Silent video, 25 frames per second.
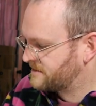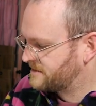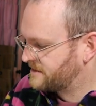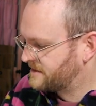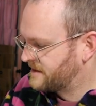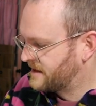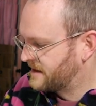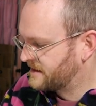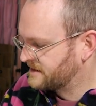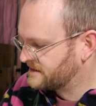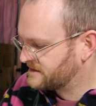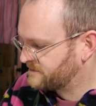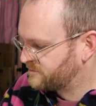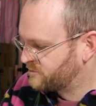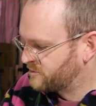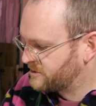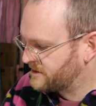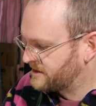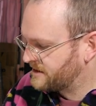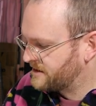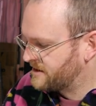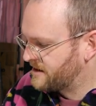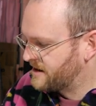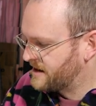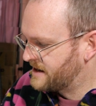That's
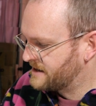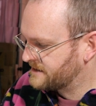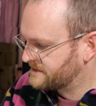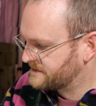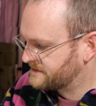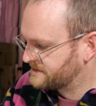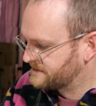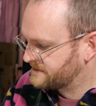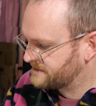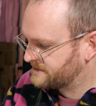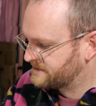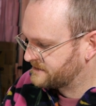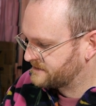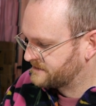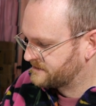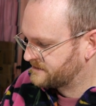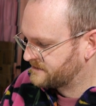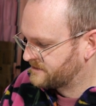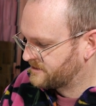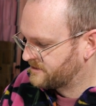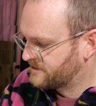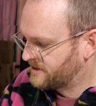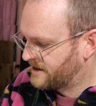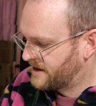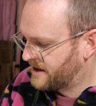pretty nice.
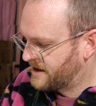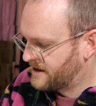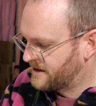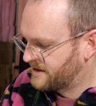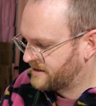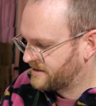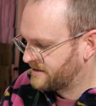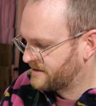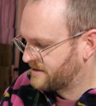Okay.